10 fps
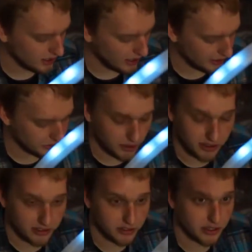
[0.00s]
I just
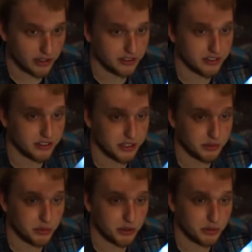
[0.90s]
wanted you guys to see
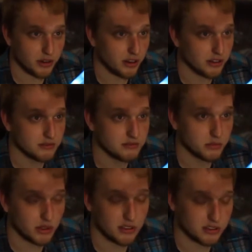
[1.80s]
what uh,
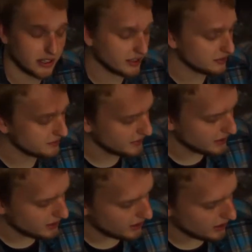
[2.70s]
what it looked like.
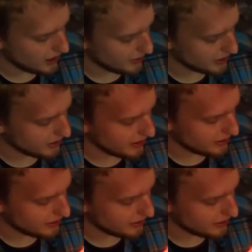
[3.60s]
I'm going to go ahead